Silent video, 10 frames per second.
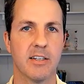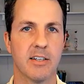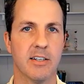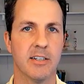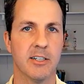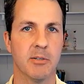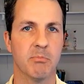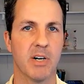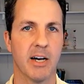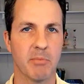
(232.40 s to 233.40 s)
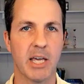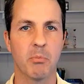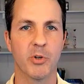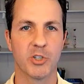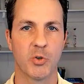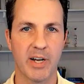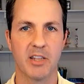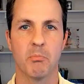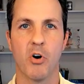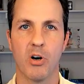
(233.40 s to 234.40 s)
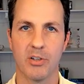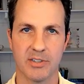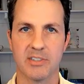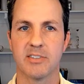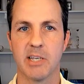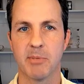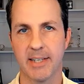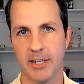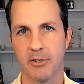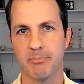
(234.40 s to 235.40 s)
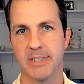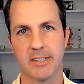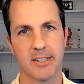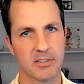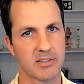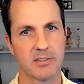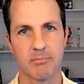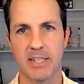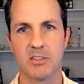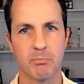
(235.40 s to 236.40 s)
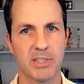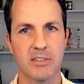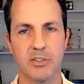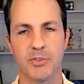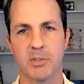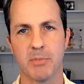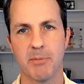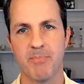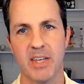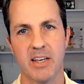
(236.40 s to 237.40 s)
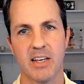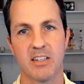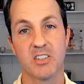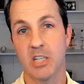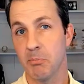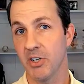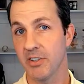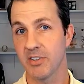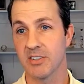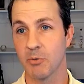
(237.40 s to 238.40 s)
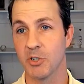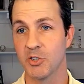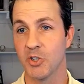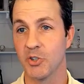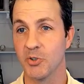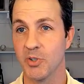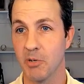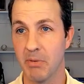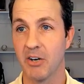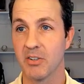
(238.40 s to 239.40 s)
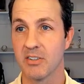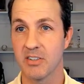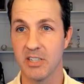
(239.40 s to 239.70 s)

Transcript: I'm able to trade them all in the same account, and that's a big deal to me. There's a couple other things I want to show you about the